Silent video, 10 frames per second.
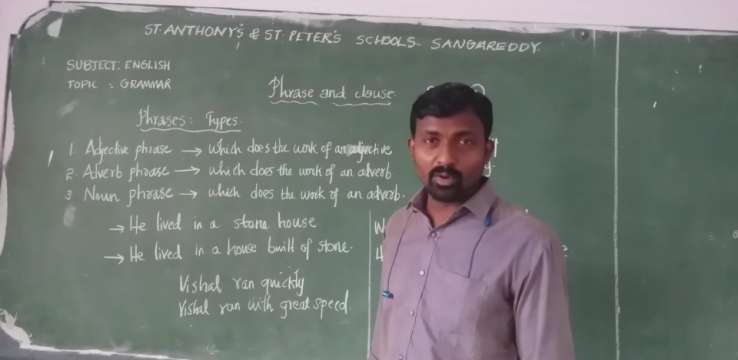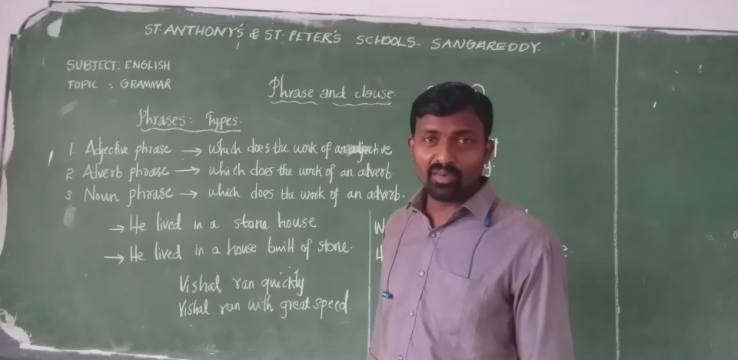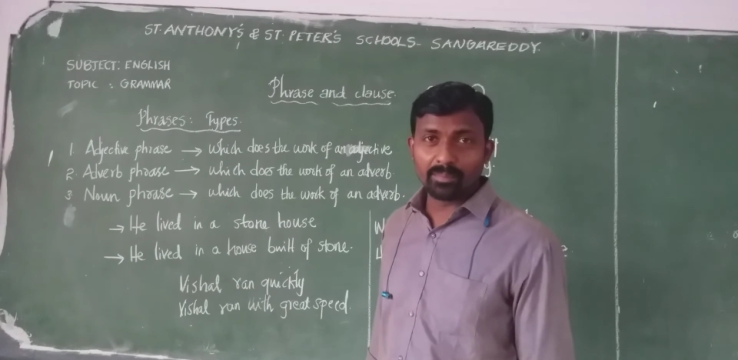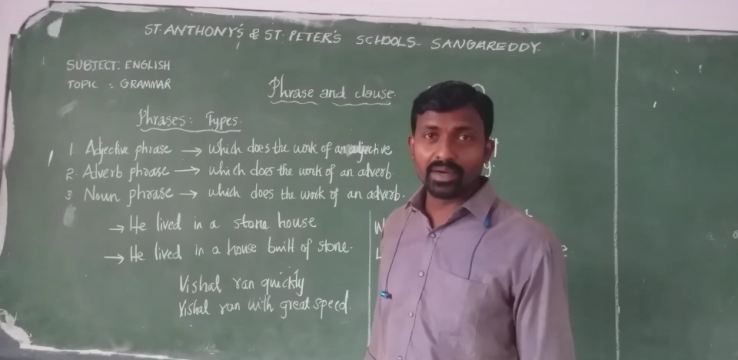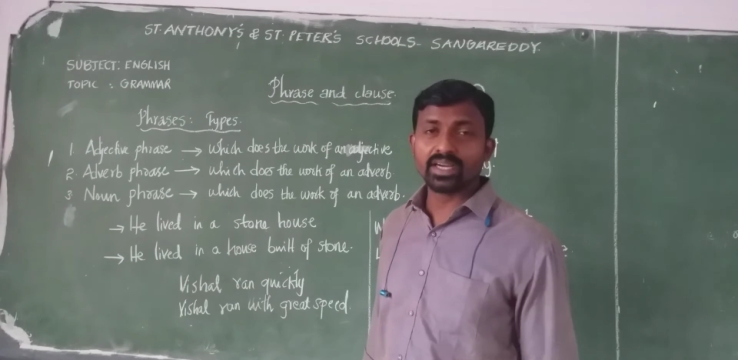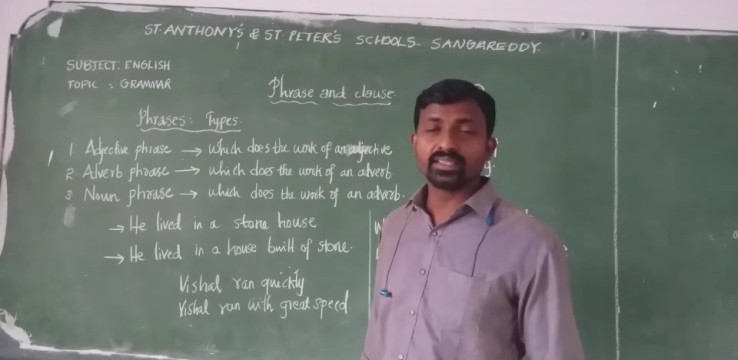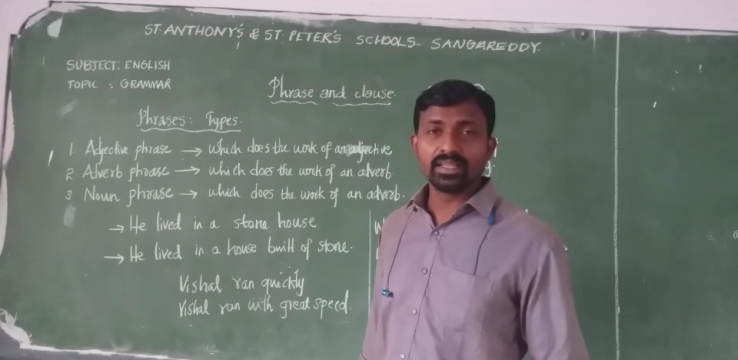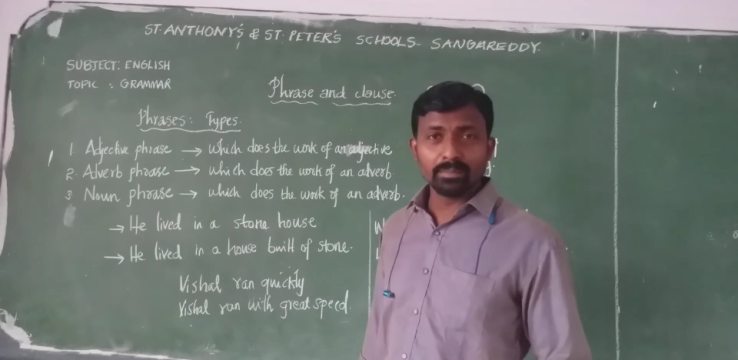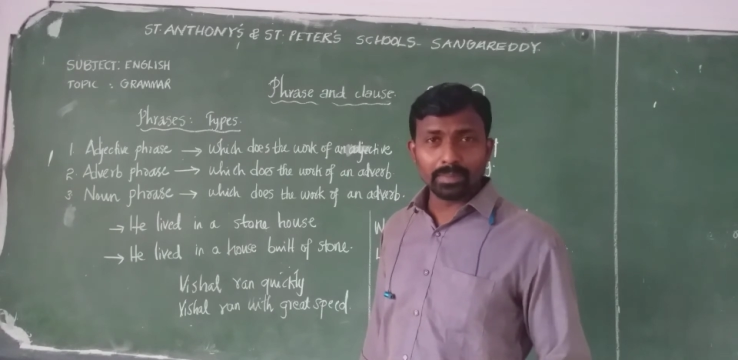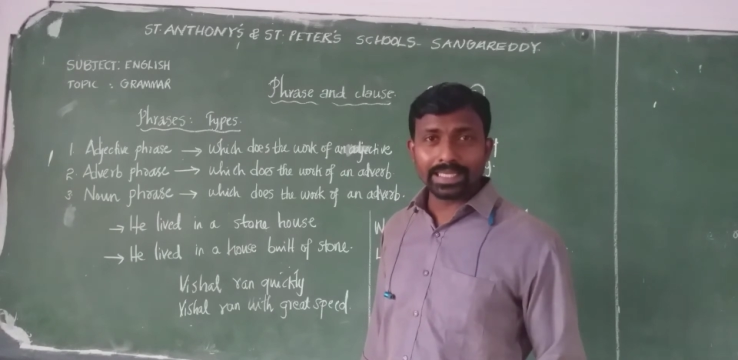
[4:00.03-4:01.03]
of a
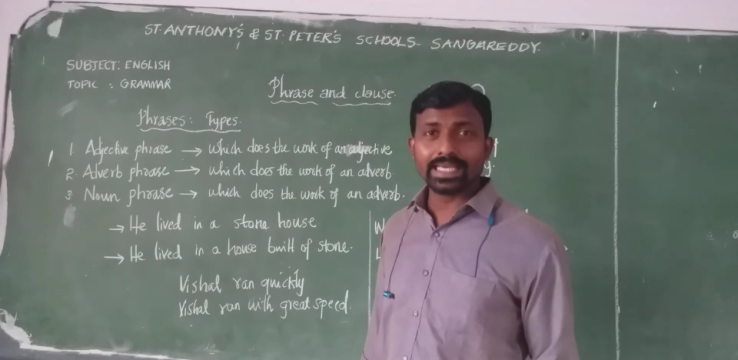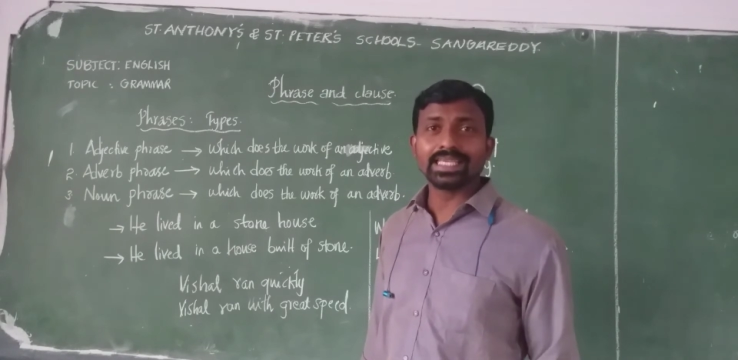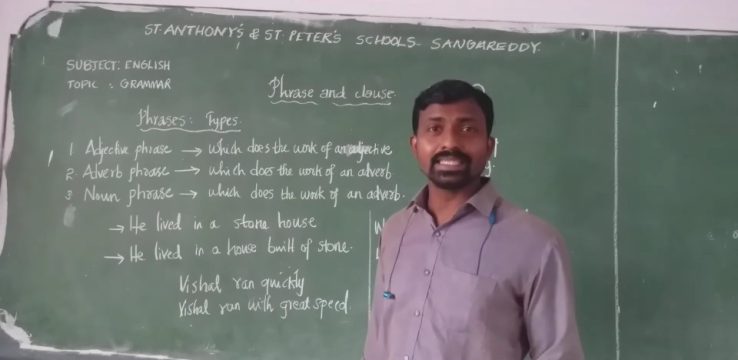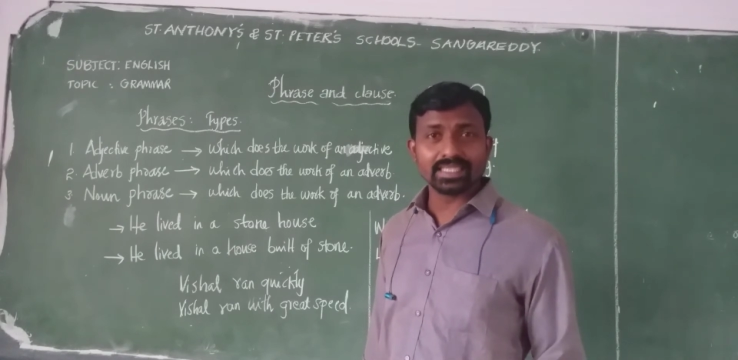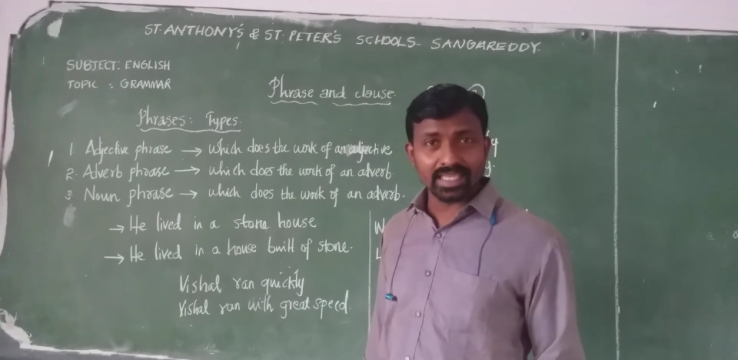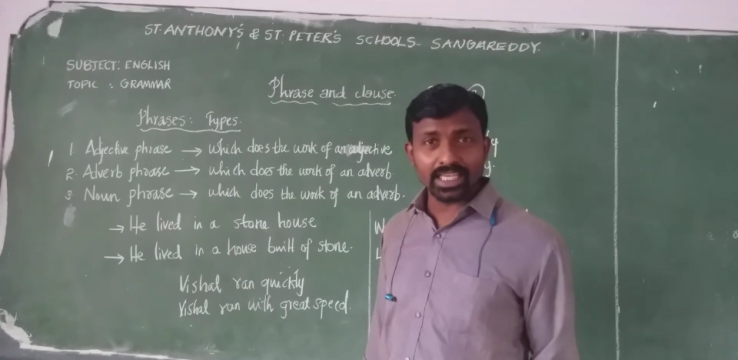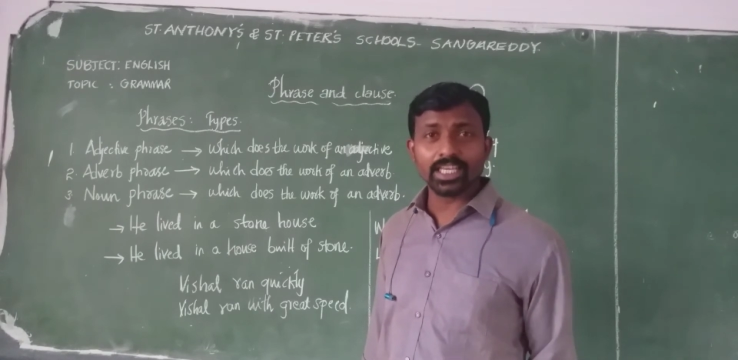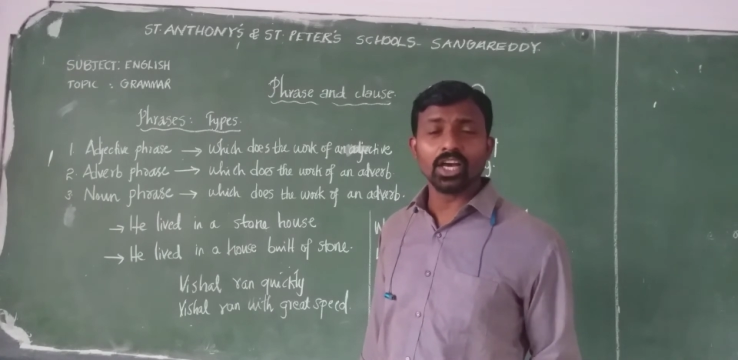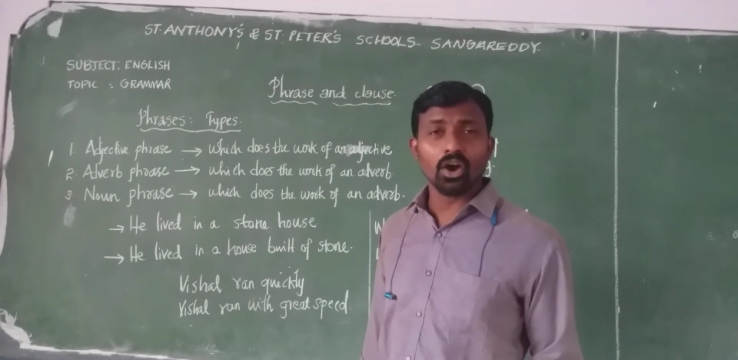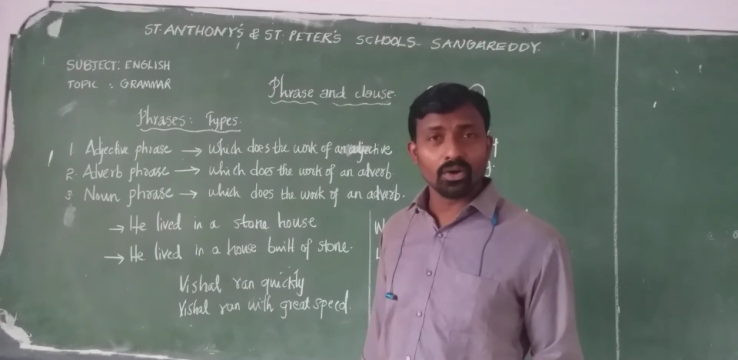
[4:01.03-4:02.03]
person, place,
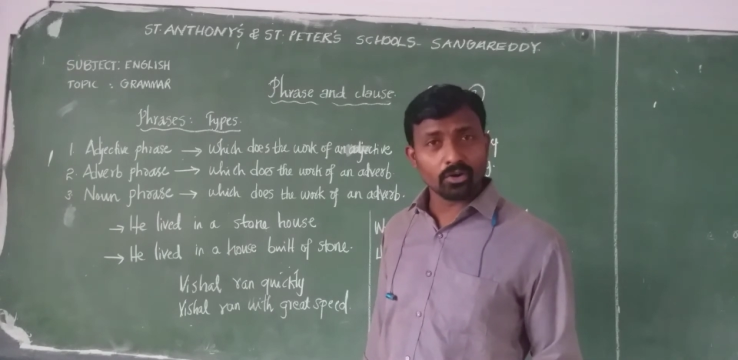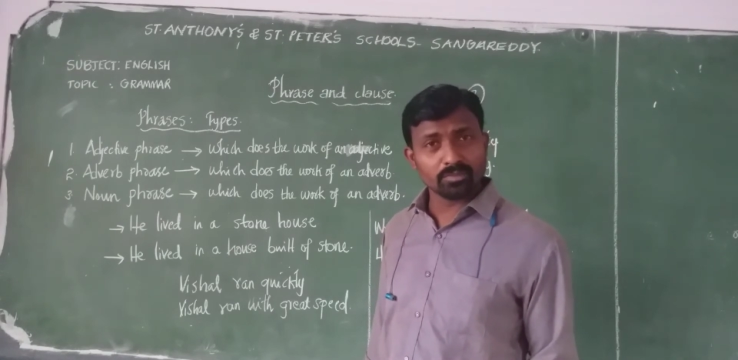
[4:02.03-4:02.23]
thing or